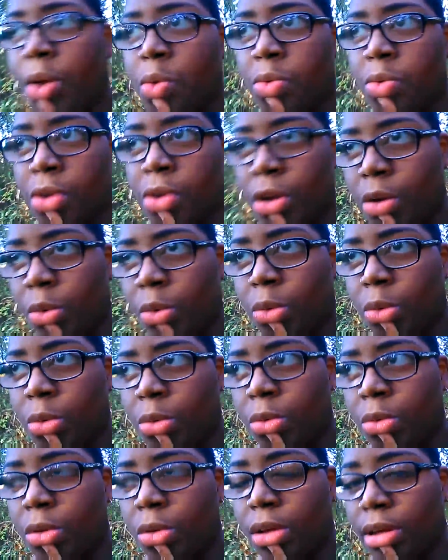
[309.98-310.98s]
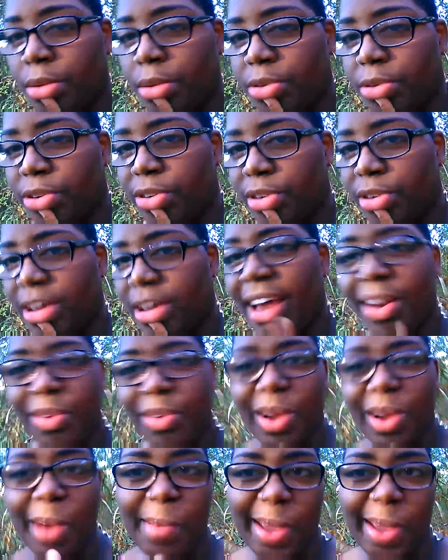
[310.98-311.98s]
I don't know. I
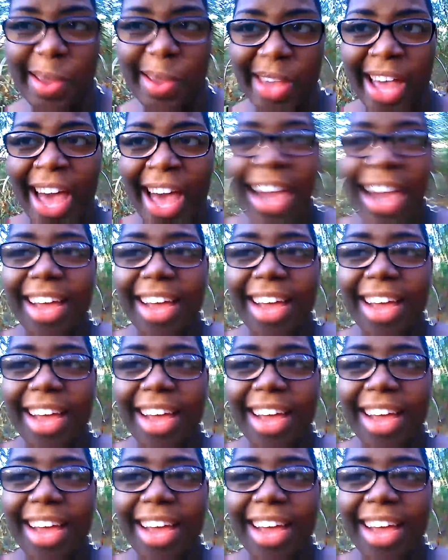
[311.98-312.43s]
don't know, maybe.